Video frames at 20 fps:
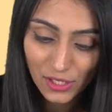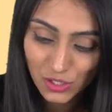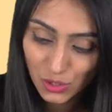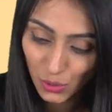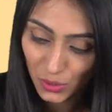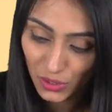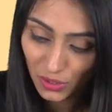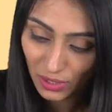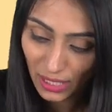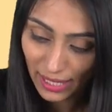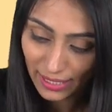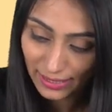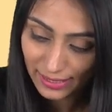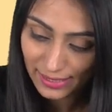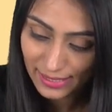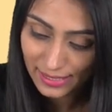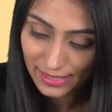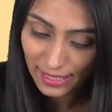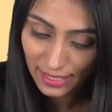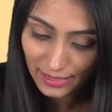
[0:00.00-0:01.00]
So here I can
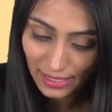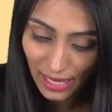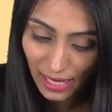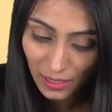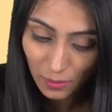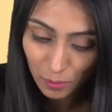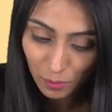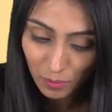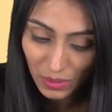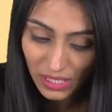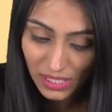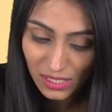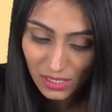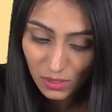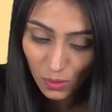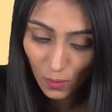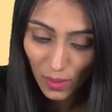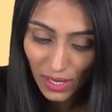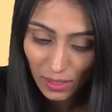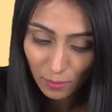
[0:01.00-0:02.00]
say that P
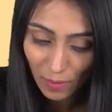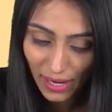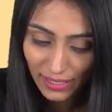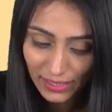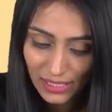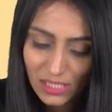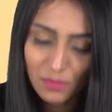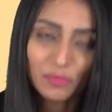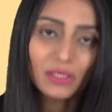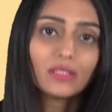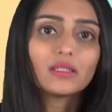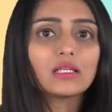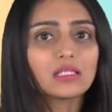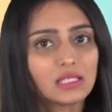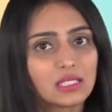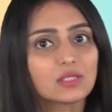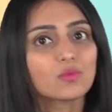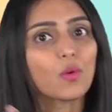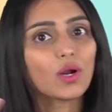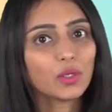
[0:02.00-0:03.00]
square minus P, this
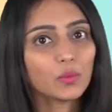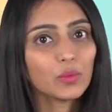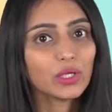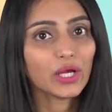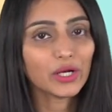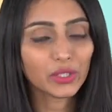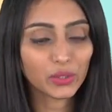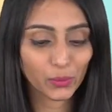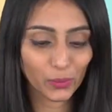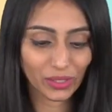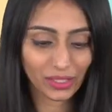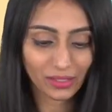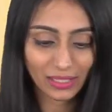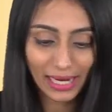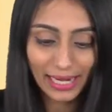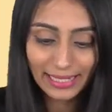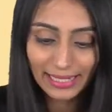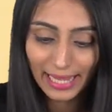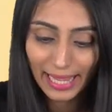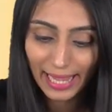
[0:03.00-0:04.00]
is what we are doing,
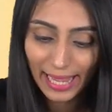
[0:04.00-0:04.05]
right?